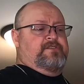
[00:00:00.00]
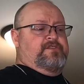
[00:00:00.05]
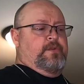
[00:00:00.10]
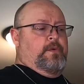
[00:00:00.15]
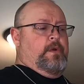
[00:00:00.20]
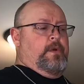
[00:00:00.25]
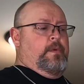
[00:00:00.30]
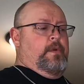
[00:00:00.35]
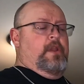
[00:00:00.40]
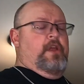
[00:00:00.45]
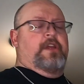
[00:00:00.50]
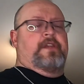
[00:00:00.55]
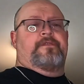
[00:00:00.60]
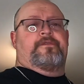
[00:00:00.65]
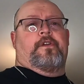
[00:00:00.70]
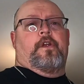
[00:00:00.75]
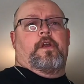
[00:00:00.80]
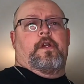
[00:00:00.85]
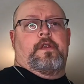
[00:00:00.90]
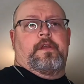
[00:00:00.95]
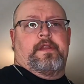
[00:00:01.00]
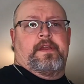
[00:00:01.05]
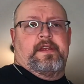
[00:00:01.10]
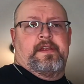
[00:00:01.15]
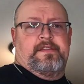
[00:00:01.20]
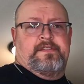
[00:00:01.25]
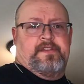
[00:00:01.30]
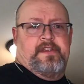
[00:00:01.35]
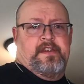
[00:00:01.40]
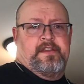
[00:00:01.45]
right, so what we're looking for on the
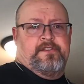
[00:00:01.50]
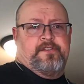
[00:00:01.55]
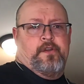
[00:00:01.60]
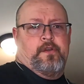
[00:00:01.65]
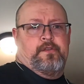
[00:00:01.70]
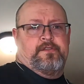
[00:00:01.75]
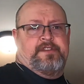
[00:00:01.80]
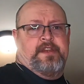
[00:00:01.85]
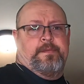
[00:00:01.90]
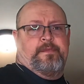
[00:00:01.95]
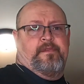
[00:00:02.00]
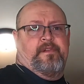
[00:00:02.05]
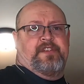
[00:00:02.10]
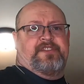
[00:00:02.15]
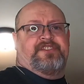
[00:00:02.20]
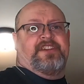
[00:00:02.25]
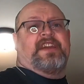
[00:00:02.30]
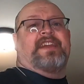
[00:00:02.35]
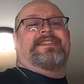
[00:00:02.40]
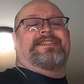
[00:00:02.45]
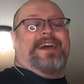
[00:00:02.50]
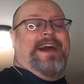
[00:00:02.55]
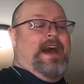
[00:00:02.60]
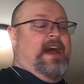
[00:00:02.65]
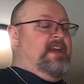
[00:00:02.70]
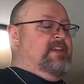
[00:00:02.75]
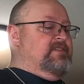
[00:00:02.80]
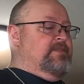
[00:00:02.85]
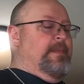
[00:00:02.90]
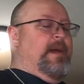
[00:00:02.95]
internal temp of a chicken
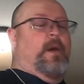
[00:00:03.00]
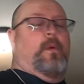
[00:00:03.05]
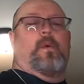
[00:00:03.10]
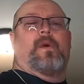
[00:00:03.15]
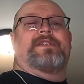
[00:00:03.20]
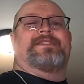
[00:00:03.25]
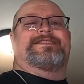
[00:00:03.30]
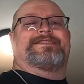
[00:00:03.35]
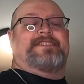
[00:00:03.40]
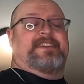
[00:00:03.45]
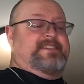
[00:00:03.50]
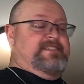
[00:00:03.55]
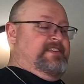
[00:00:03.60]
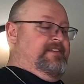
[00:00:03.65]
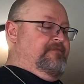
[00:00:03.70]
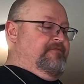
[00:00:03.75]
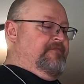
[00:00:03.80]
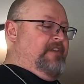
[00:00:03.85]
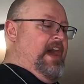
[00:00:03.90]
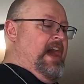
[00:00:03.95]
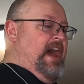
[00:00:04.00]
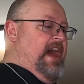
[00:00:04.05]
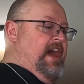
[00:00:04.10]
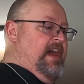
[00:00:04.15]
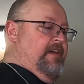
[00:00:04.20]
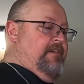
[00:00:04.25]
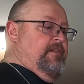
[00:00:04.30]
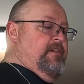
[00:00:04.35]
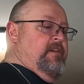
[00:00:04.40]
thigh is about 165.